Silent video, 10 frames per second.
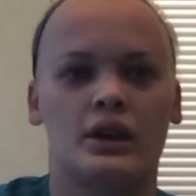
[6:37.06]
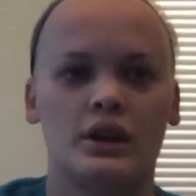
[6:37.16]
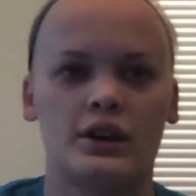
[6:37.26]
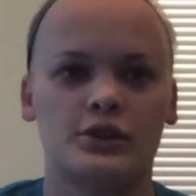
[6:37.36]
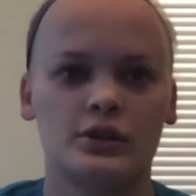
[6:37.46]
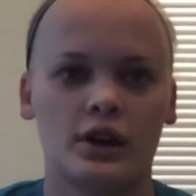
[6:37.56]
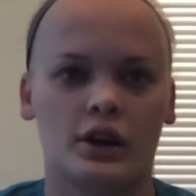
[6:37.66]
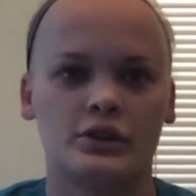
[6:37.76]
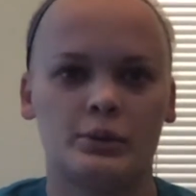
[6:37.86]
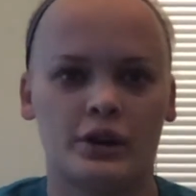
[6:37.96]
In
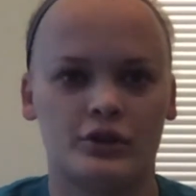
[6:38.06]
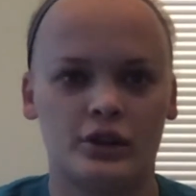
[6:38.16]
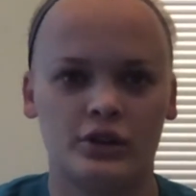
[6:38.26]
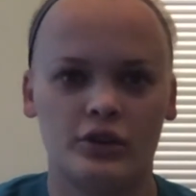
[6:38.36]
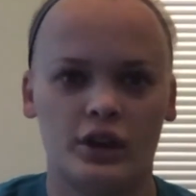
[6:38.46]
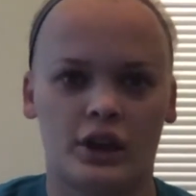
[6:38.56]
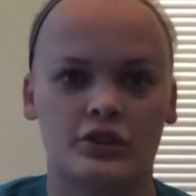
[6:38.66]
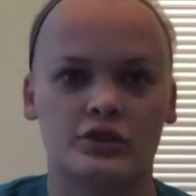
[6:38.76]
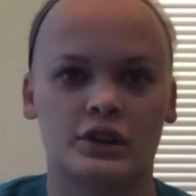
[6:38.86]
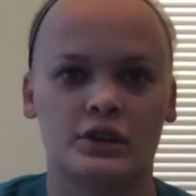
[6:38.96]
regard to patient
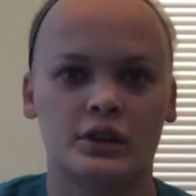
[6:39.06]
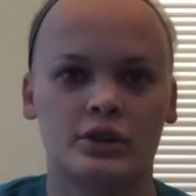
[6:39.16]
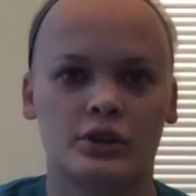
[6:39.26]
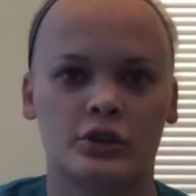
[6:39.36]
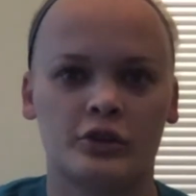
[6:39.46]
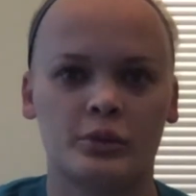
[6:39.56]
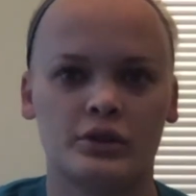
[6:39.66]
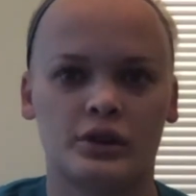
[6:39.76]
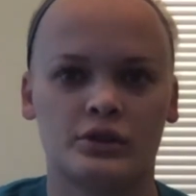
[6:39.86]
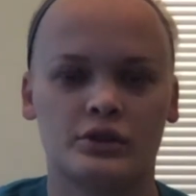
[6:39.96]
education, the nurse
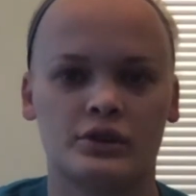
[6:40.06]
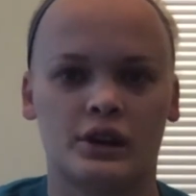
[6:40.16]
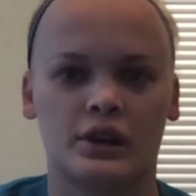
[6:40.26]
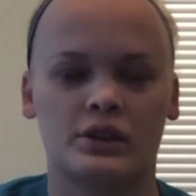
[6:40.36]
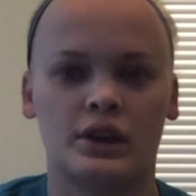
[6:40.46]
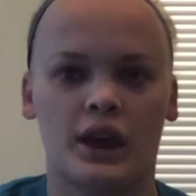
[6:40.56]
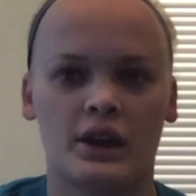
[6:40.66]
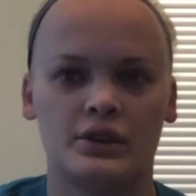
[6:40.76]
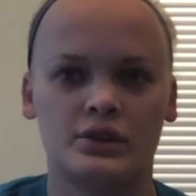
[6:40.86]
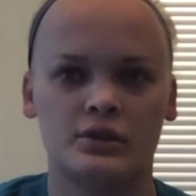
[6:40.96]
must understand the
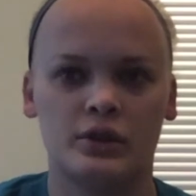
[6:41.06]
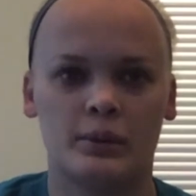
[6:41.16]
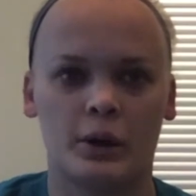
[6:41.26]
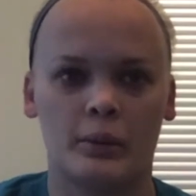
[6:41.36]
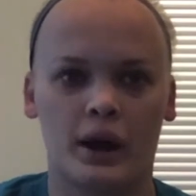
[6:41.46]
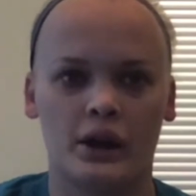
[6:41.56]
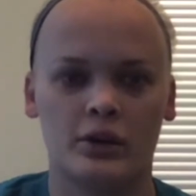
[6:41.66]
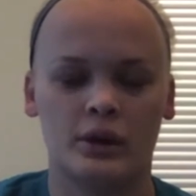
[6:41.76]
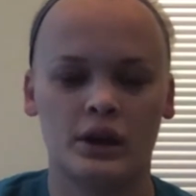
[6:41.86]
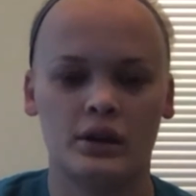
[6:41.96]
attitudes about body
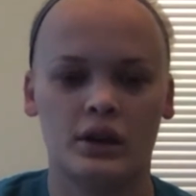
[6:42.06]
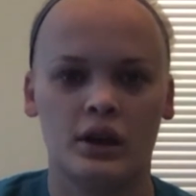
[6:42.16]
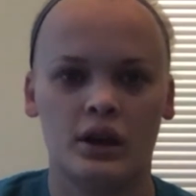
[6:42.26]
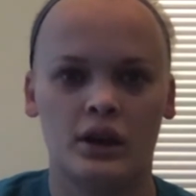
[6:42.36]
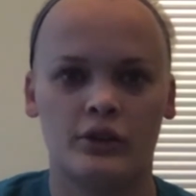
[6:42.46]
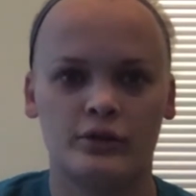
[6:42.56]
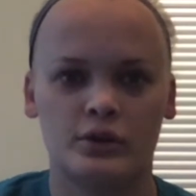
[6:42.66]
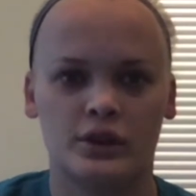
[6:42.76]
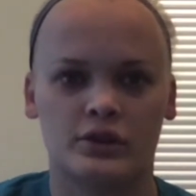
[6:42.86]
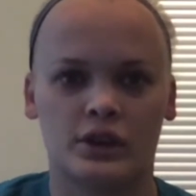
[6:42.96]
weight and food
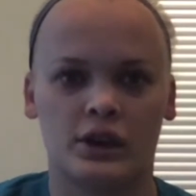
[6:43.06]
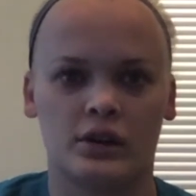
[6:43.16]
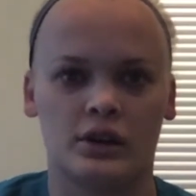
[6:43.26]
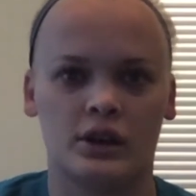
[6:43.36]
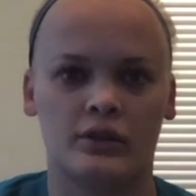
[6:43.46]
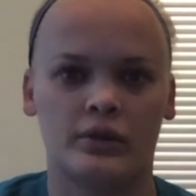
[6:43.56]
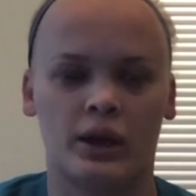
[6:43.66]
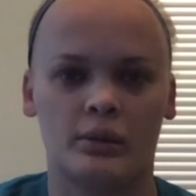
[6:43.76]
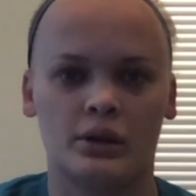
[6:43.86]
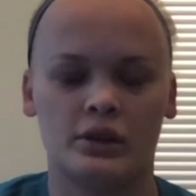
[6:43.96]
insecurity in
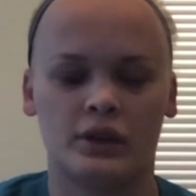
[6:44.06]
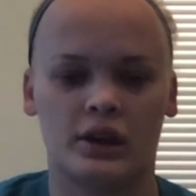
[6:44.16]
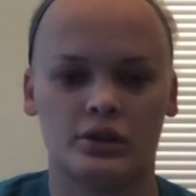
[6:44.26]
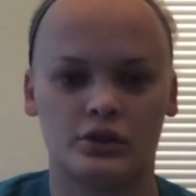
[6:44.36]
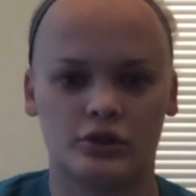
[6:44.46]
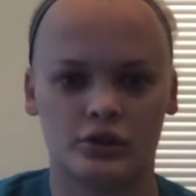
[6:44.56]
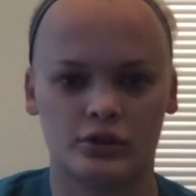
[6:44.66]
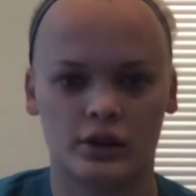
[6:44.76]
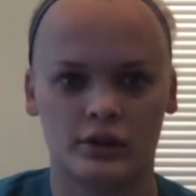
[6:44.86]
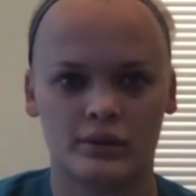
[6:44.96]
families and their
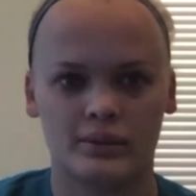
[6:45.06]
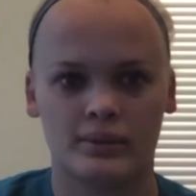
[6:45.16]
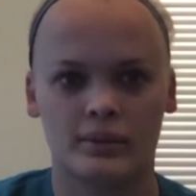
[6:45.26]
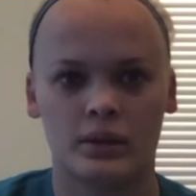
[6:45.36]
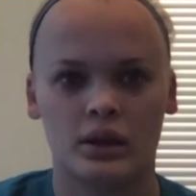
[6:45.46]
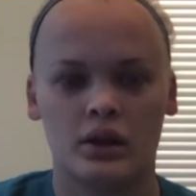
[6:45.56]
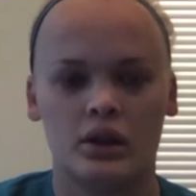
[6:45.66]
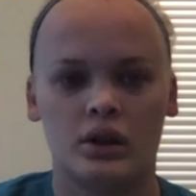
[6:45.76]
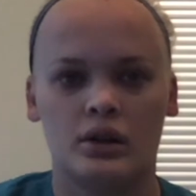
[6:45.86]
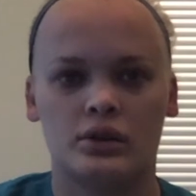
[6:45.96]
children.
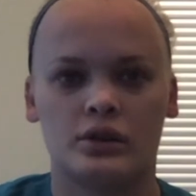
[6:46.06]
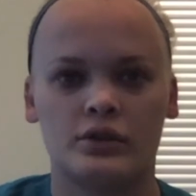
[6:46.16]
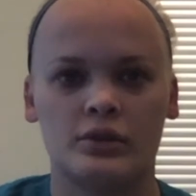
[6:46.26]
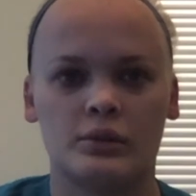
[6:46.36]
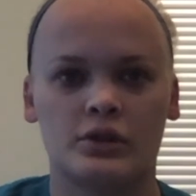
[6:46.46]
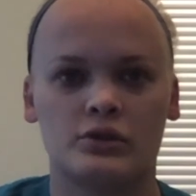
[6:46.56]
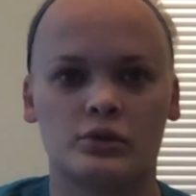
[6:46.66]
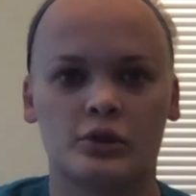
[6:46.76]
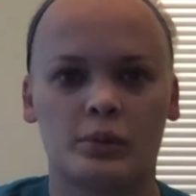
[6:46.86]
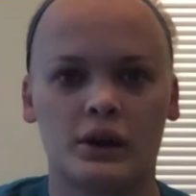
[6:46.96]
Nurses must
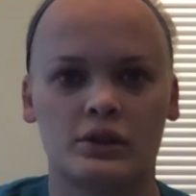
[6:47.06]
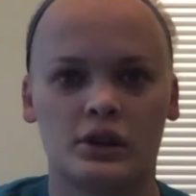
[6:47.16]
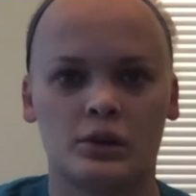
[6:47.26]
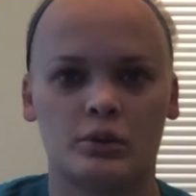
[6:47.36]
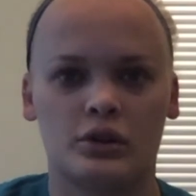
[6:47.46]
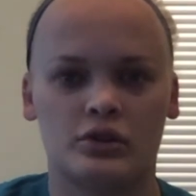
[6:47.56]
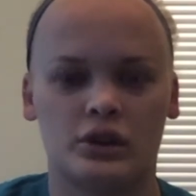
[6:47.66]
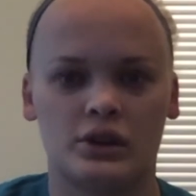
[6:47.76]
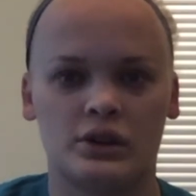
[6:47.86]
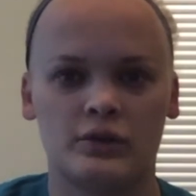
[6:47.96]
respect and
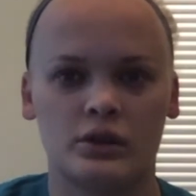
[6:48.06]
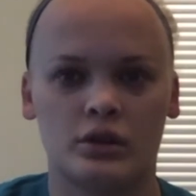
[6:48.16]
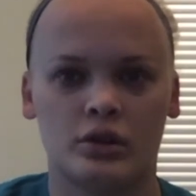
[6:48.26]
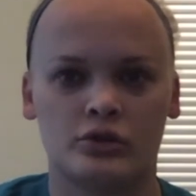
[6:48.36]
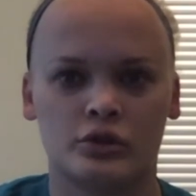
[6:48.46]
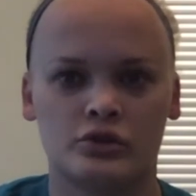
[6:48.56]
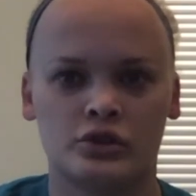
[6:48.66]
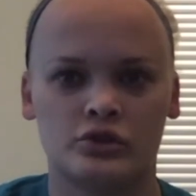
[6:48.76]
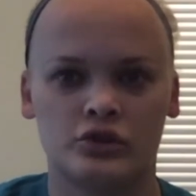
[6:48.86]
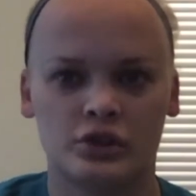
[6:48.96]
appreciate different cultural
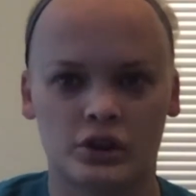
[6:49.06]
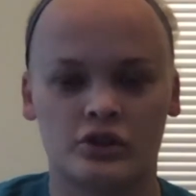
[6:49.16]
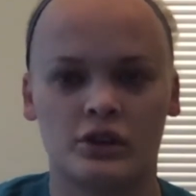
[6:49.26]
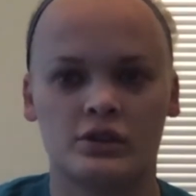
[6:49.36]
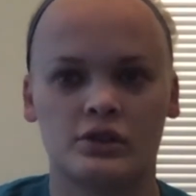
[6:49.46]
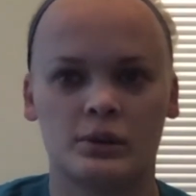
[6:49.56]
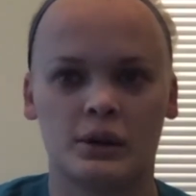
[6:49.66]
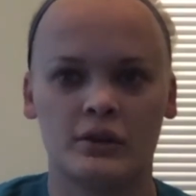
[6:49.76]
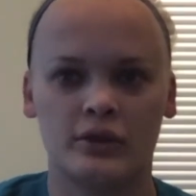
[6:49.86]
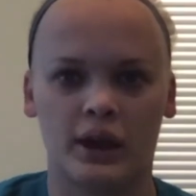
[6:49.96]
traditions
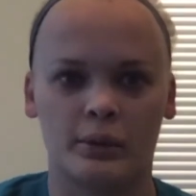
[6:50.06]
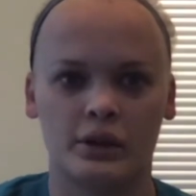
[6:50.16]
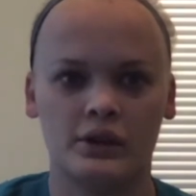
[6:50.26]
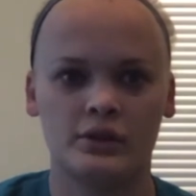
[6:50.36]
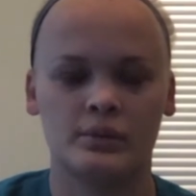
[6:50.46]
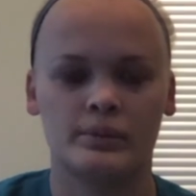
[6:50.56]
among families.